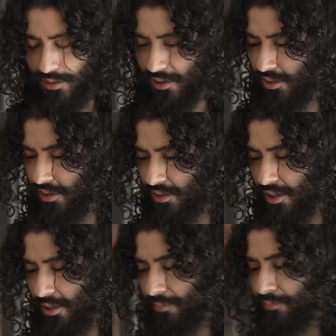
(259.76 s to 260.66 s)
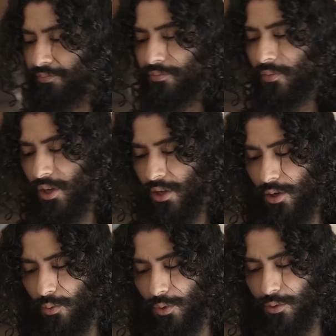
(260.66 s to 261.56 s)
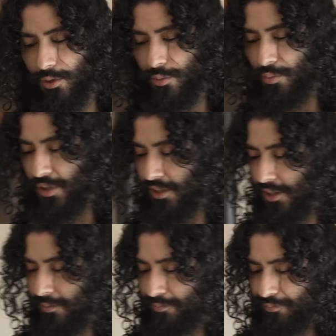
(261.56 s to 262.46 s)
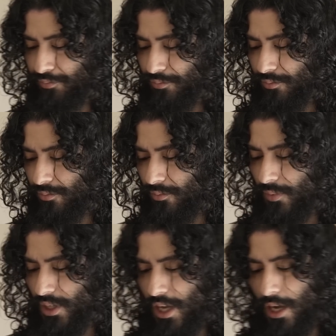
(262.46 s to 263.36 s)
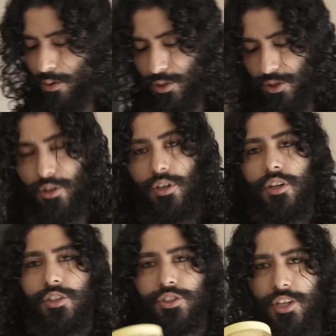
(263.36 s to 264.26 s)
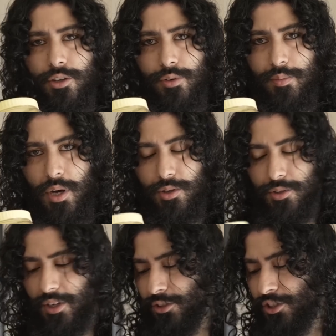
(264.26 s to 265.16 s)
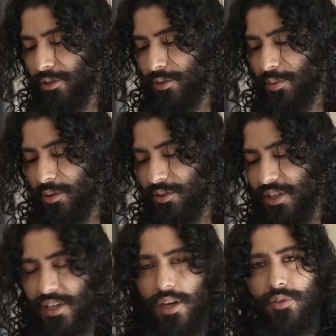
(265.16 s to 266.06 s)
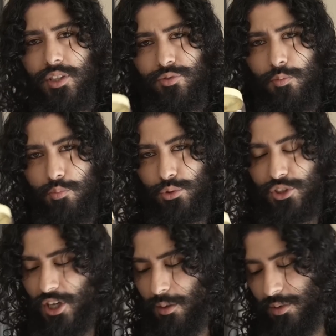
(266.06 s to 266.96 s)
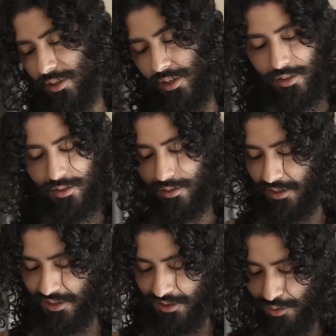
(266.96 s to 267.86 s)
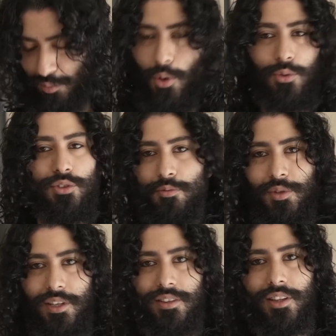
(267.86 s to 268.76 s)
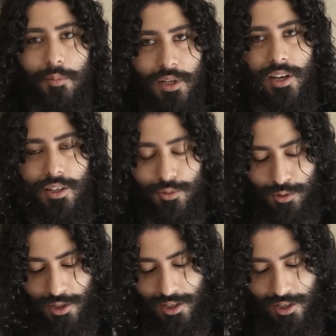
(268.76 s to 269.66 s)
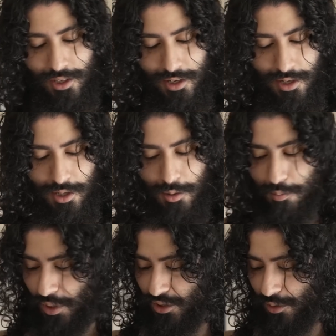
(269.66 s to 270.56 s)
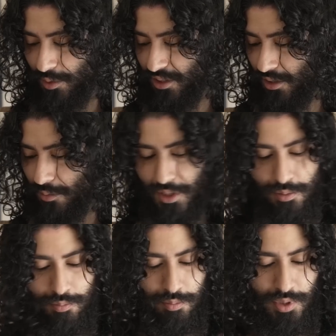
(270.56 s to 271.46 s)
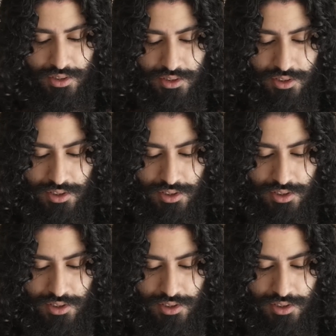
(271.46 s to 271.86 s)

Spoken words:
that this is done, we're going to bring in our jaggery powder. Now the jaggery powder that I have is from Punjab. Again, this is supposed to be a Tamil Nadu Panjamritam, but